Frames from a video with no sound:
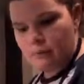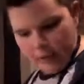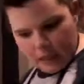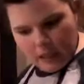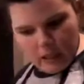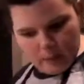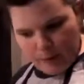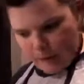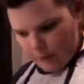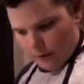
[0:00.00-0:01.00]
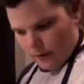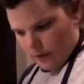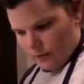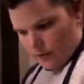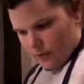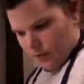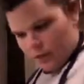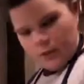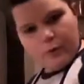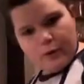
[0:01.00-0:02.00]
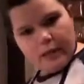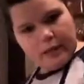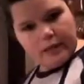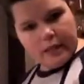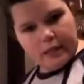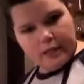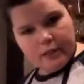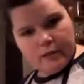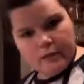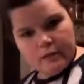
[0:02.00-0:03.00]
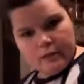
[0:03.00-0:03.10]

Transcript: but a lot of pepper. So we're gonna continue